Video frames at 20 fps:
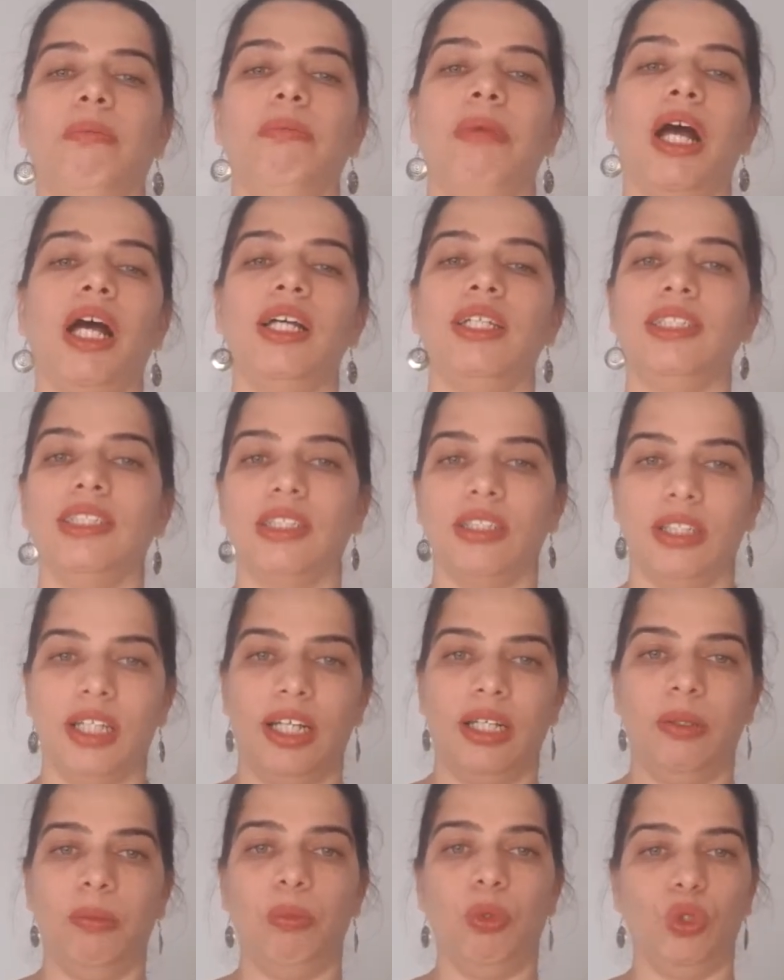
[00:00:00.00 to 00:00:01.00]
past
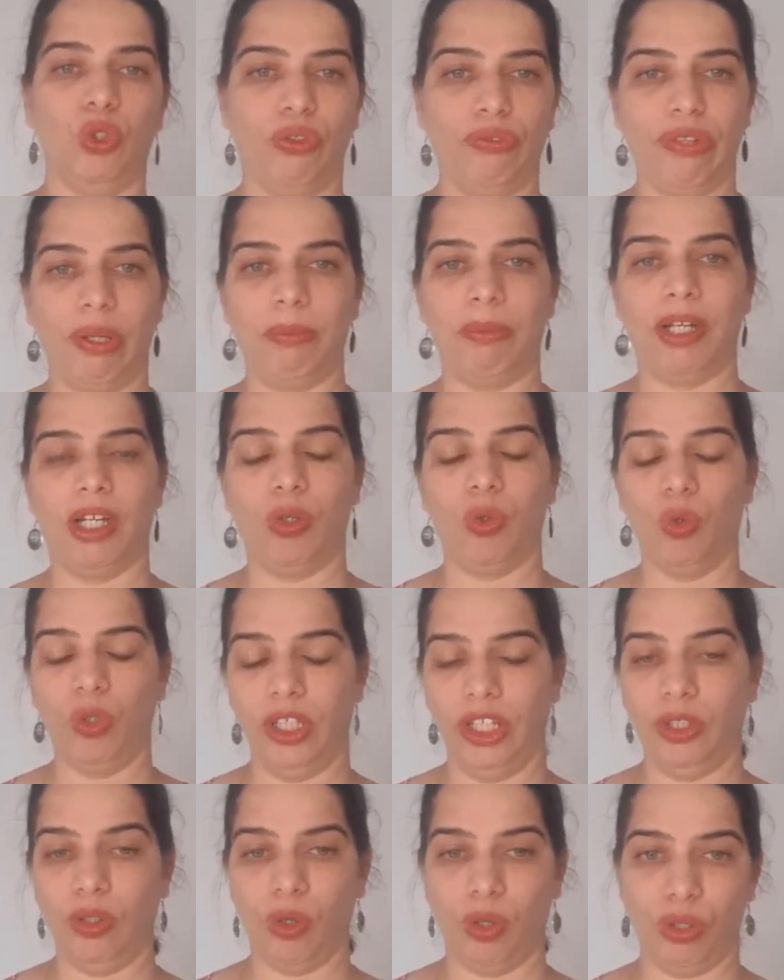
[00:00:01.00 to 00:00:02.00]
that both of them are
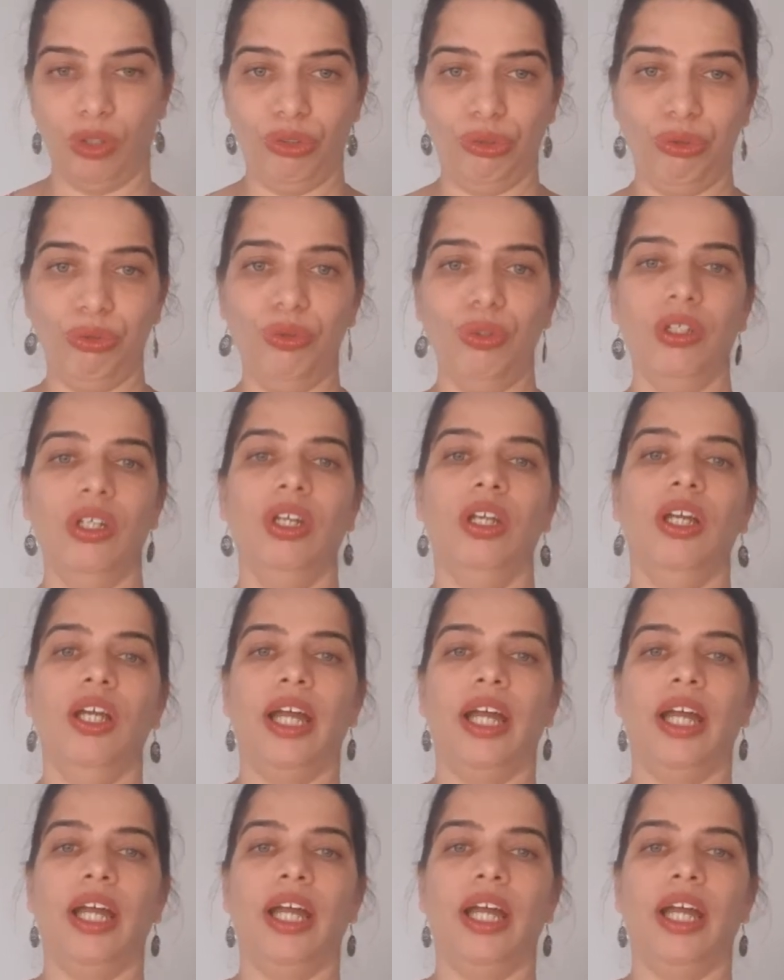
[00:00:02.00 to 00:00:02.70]
holding on to,